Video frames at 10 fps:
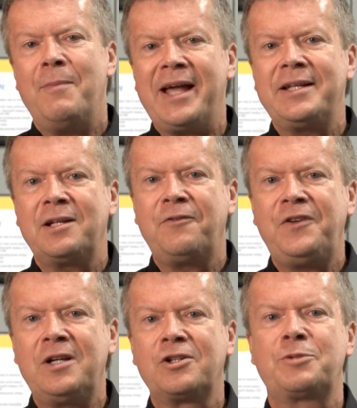a
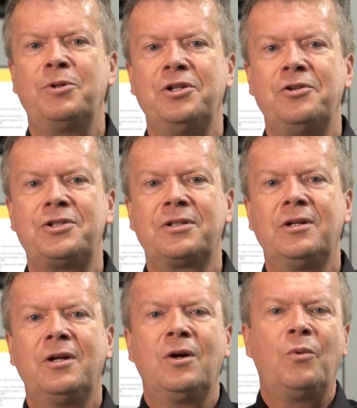magnetic field is produced
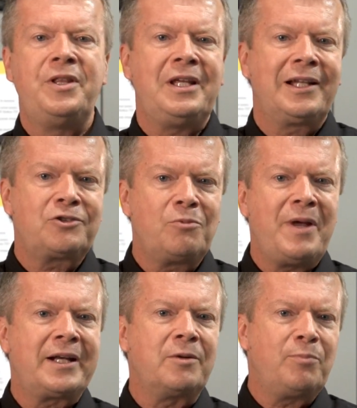when the
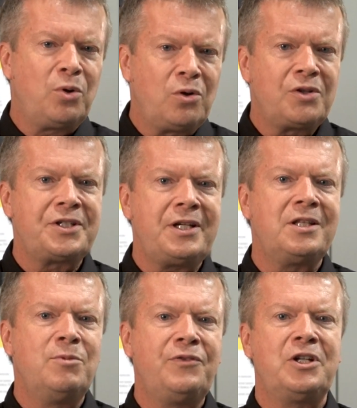electromagnet pulls
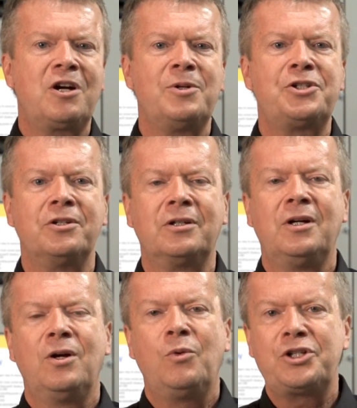in the moving armature
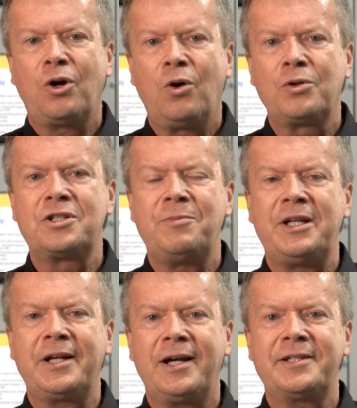which holds the
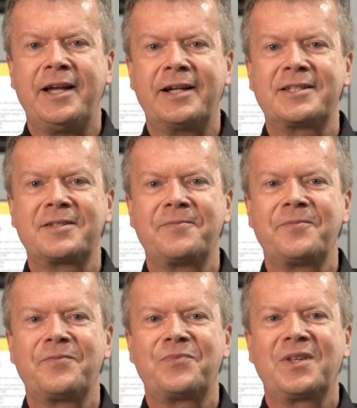main contacts.
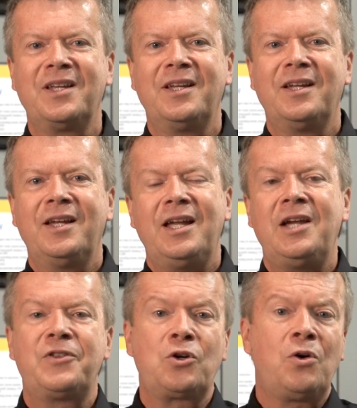
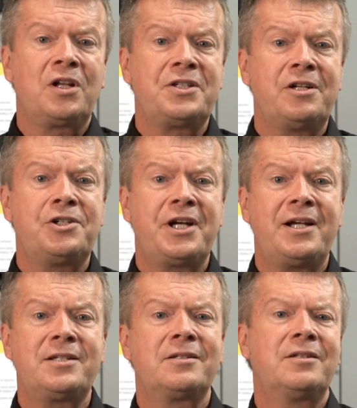If the coil is
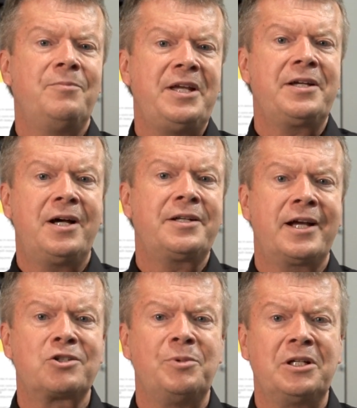energized, the main
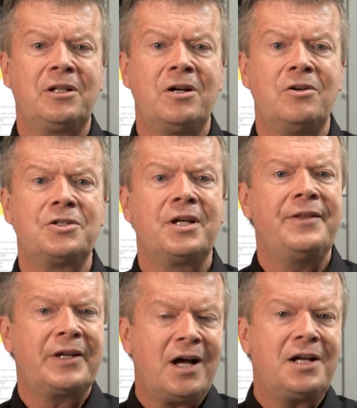contacts will be closed
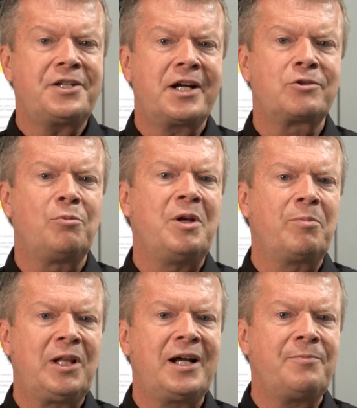and the contactor will be
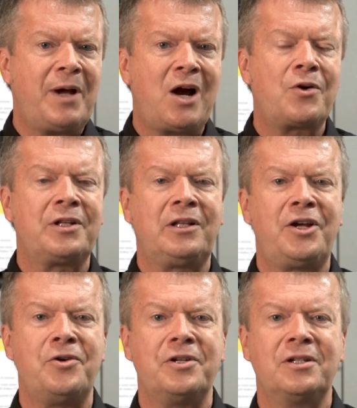applying power to the
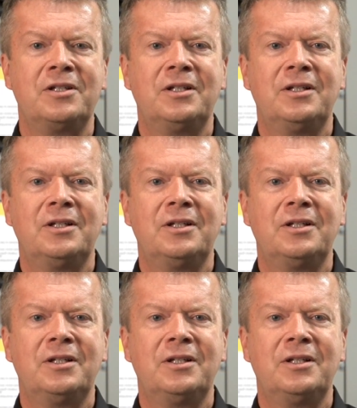load.